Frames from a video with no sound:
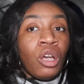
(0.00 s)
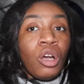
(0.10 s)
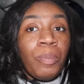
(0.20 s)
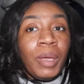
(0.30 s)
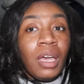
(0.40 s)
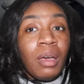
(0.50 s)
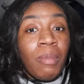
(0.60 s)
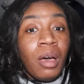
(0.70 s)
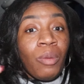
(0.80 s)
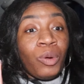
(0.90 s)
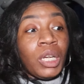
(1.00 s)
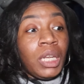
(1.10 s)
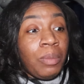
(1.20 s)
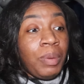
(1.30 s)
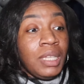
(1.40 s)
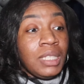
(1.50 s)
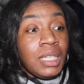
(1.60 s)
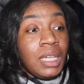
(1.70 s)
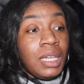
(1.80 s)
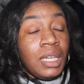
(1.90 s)
Go pick him up, we're getting
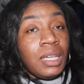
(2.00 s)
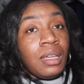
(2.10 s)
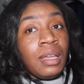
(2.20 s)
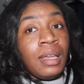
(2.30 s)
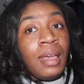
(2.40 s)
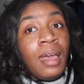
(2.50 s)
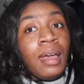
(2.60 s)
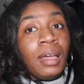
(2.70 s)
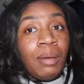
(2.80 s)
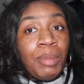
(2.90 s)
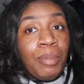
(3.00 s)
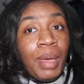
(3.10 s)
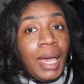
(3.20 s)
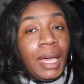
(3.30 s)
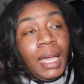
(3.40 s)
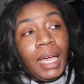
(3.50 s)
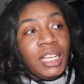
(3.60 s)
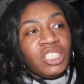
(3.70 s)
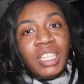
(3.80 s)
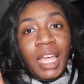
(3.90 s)
pizza, coming back,
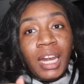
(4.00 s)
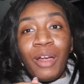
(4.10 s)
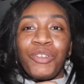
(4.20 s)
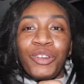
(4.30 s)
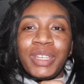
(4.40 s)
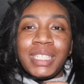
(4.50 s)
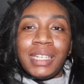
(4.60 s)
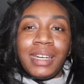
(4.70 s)
and just hanging out for the rest of